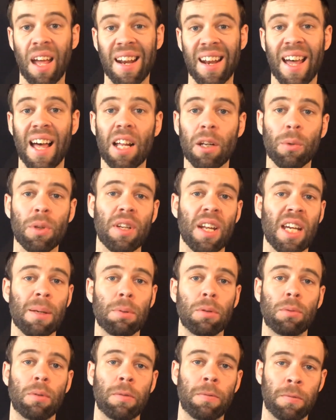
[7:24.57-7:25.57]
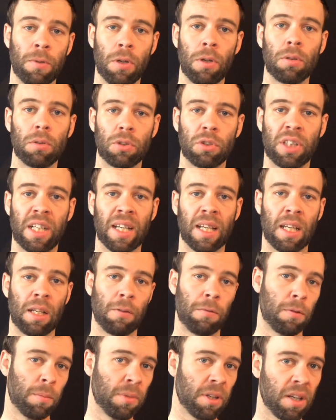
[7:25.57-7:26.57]
and how to enable referral
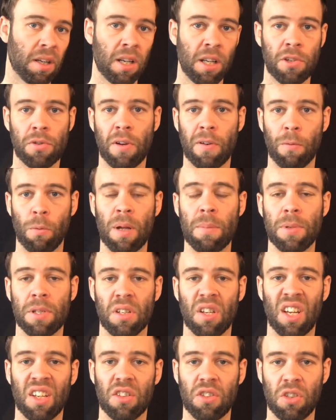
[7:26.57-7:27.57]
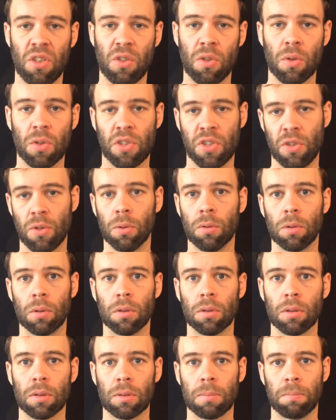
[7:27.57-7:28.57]
tracking from the CusRev website to your
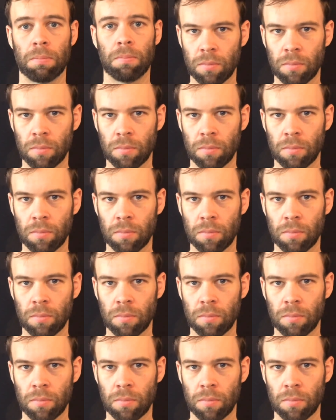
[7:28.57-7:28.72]
store.